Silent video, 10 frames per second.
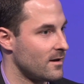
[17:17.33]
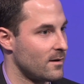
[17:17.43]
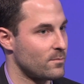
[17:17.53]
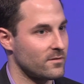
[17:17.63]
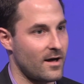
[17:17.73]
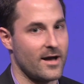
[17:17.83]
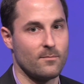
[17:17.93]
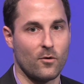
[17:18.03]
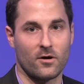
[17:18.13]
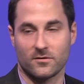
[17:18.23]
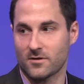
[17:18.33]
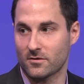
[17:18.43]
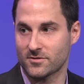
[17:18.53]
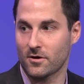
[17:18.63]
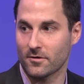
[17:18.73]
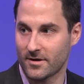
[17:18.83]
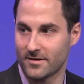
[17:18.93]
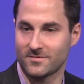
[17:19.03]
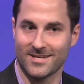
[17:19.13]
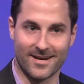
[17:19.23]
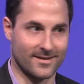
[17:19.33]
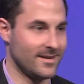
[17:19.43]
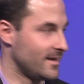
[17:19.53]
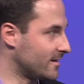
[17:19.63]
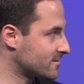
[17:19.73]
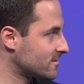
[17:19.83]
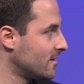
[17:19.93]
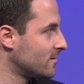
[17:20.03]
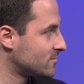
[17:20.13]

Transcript: apply more alternative techniques